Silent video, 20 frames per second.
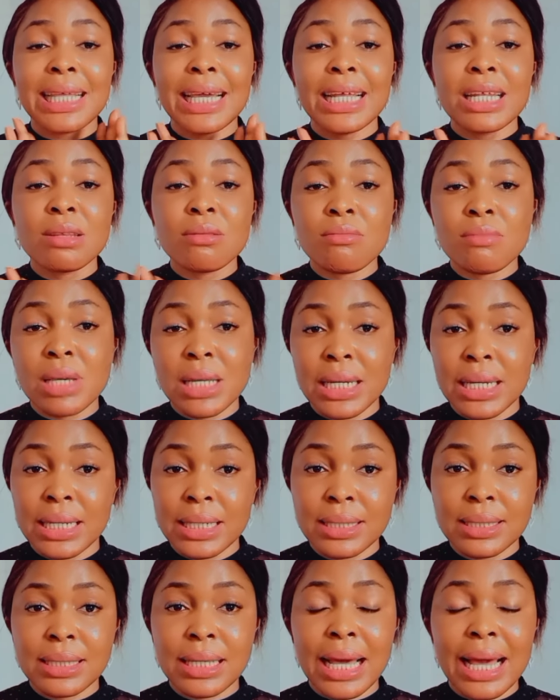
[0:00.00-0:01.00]
10
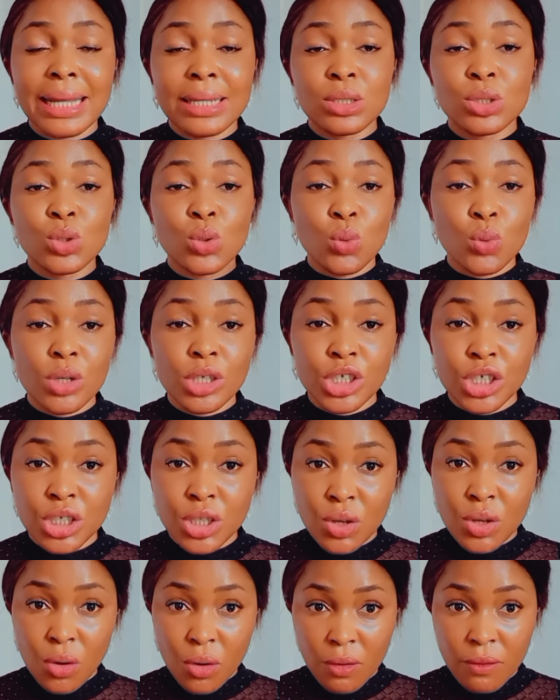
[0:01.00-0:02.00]
minutes and you wash
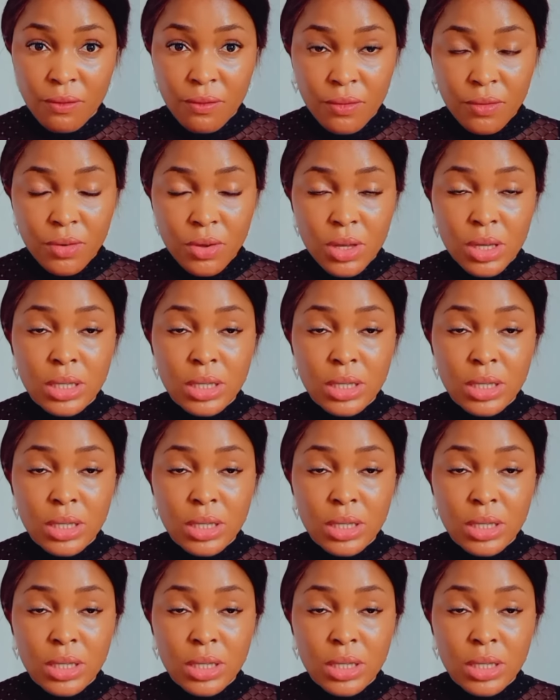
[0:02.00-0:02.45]
it off.